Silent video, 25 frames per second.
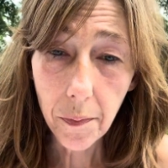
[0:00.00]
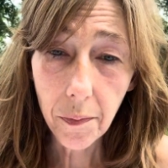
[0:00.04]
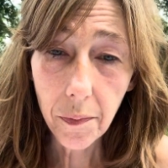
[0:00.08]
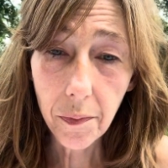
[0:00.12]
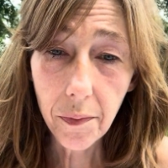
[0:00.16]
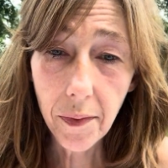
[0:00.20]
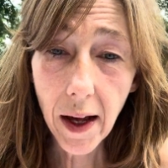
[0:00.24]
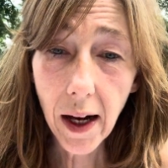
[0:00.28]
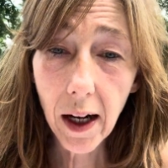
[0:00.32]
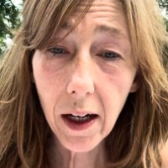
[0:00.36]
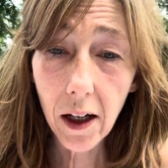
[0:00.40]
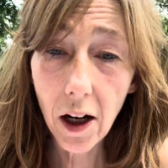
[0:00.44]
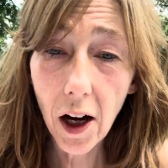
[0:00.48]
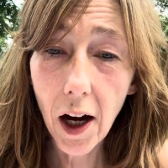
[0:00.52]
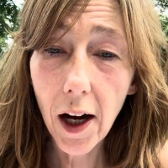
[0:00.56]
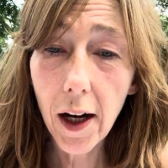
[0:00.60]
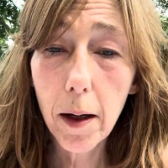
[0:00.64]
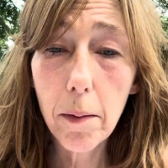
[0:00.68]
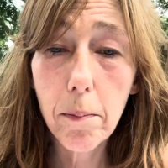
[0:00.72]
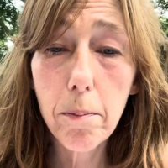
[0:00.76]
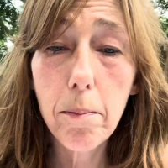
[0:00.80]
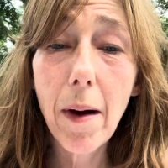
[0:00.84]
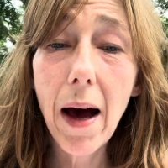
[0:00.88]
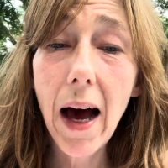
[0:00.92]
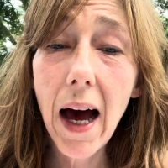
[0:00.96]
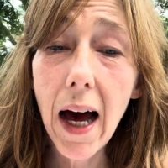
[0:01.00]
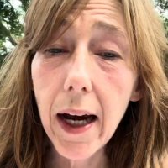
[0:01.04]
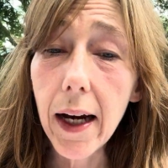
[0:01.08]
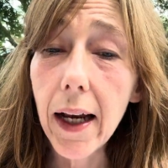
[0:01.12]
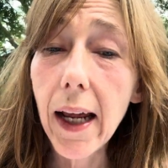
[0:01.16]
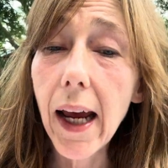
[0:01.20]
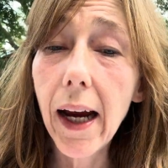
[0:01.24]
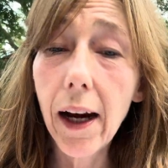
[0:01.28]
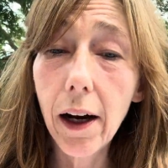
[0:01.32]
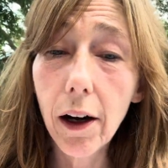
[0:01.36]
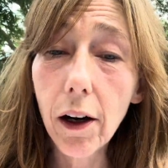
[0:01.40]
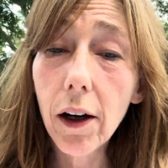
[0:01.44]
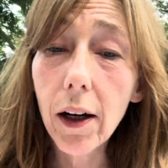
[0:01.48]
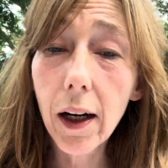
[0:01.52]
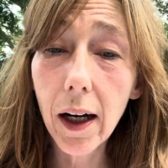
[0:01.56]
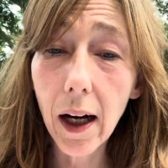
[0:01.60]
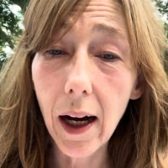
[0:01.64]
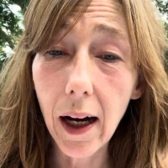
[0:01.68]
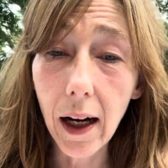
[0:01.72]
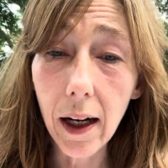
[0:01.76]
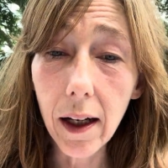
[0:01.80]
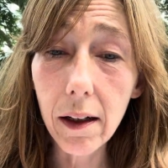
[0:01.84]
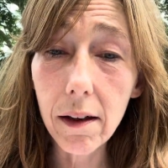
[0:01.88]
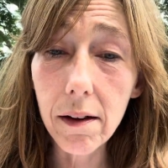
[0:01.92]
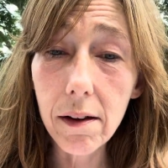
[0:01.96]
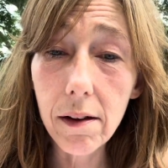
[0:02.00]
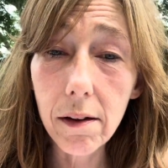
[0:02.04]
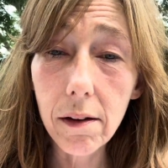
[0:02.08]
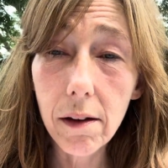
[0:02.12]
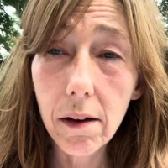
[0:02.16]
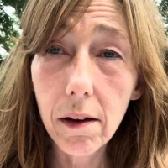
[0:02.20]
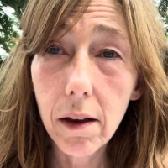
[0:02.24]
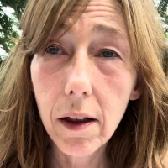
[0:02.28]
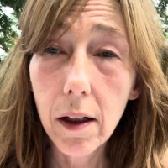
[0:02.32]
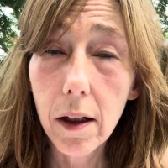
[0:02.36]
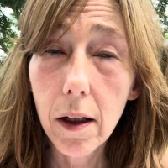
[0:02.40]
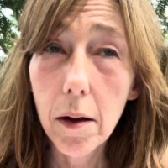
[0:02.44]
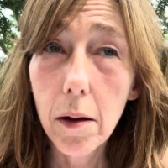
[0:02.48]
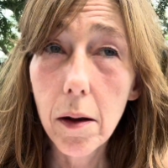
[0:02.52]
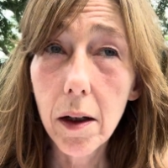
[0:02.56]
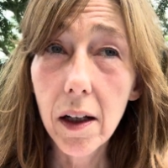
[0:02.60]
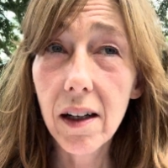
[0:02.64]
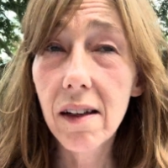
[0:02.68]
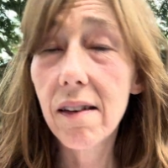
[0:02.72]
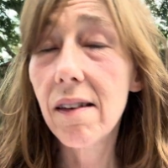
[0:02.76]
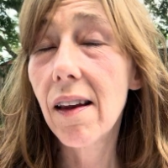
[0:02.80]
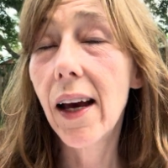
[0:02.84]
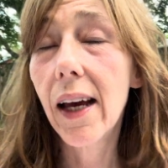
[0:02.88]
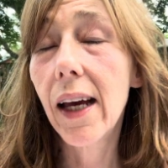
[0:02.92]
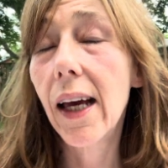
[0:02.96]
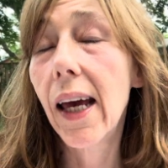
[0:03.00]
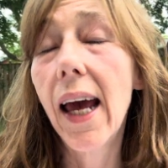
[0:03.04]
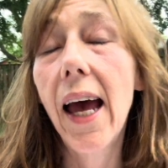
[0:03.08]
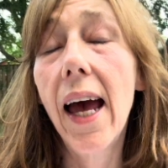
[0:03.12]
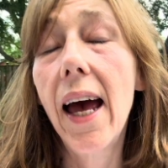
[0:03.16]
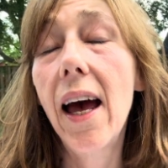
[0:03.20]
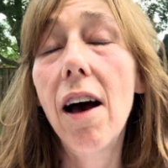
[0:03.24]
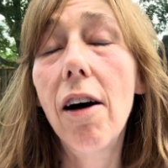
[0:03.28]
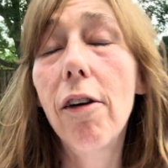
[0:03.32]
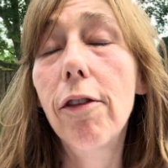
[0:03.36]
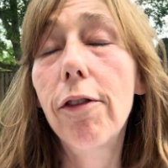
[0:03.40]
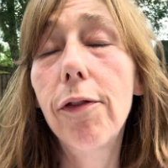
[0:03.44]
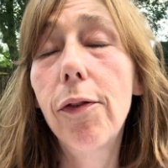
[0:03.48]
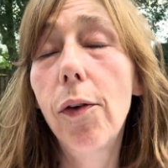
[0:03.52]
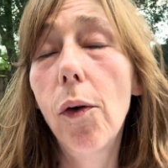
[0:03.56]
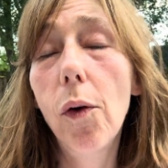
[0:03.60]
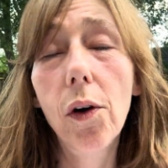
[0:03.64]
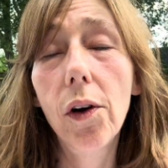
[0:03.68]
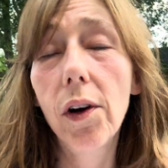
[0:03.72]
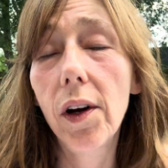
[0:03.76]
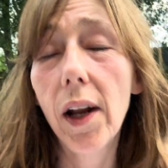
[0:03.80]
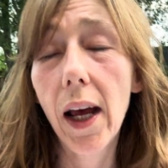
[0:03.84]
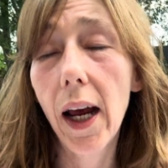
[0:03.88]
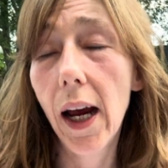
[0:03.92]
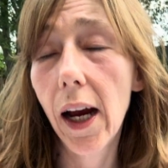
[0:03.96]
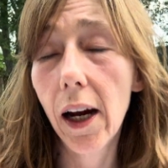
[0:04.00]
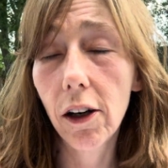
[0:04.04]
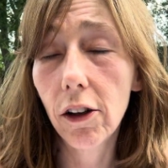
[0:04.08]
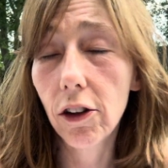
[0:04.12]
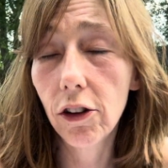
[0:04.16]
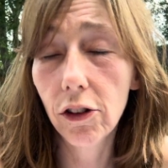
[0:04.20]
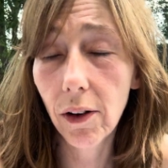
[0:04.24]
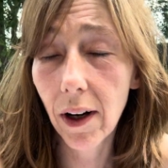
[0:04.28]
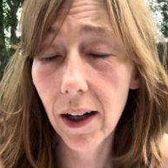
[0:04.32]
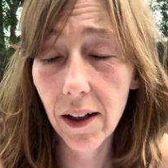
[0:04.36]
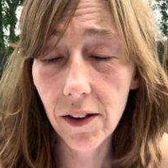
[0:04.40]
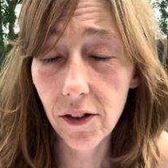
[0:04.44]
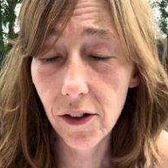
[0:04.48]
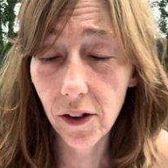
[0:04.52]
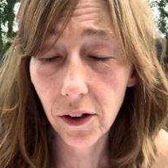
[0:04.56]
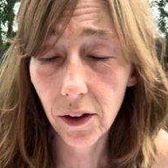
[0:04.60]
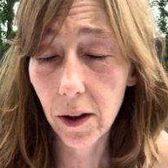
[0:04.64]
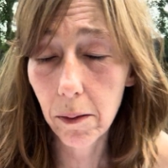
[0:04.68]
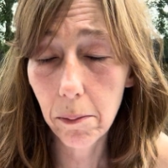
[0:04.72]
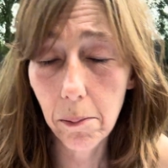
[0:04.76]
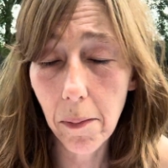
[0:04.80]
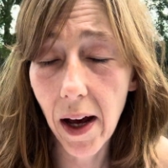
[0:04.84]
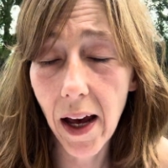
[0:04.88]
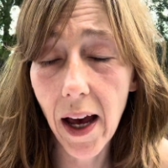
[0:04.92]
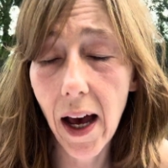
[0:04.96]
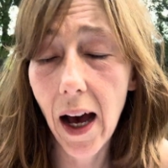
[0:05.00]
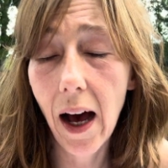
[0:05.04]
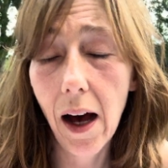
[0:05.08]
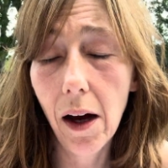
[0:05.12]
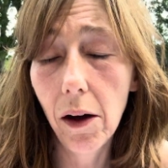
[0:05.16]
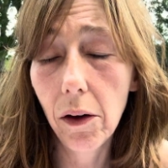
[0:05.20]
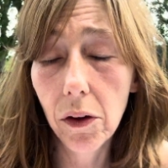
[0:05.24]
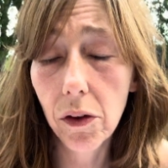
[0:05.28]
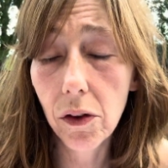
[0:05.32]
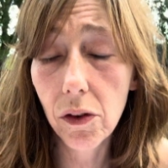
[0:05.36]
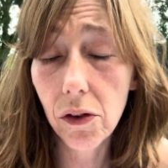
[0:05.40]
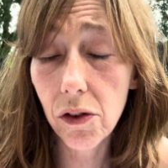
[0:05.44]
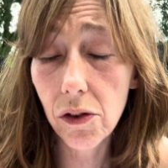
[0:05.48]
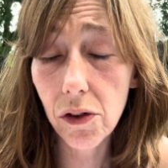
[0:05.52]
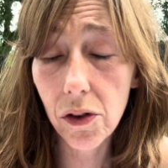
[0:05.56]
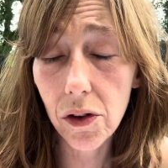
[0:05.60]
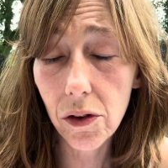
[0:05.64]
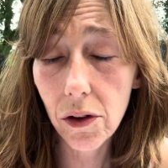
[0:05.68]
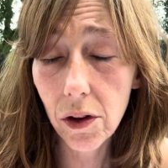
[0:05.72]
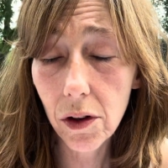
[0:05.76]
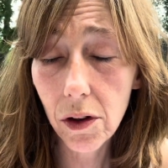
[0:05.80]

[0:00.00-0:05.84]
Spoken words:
that got a bad haircut because I can't afford a hairdresser in my house.